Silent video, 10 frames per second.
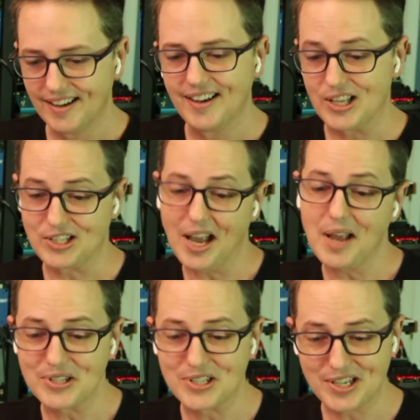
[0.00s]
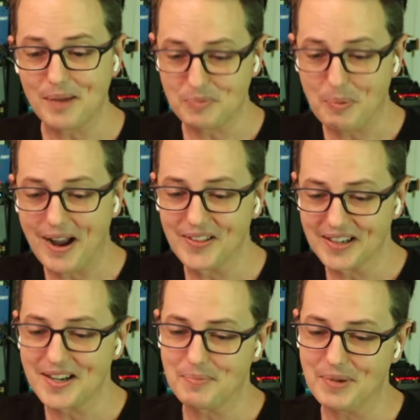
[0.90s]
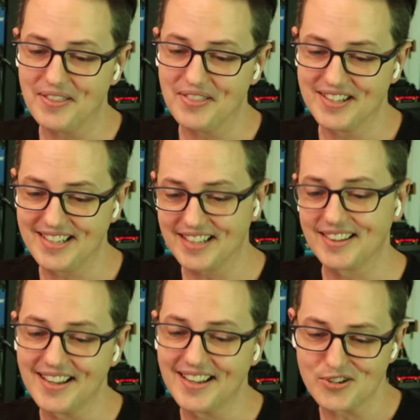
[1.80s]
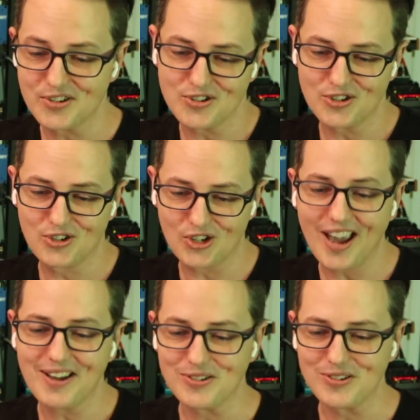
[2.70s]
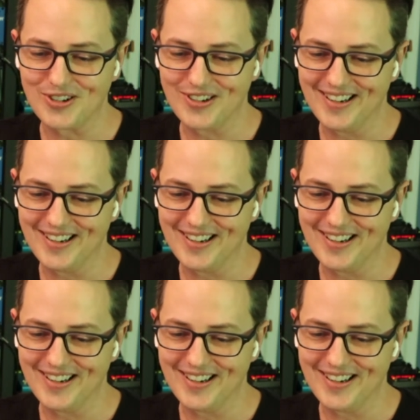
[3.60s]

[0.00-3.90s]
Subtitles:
assignments kept piling up, and the deadline didn't change.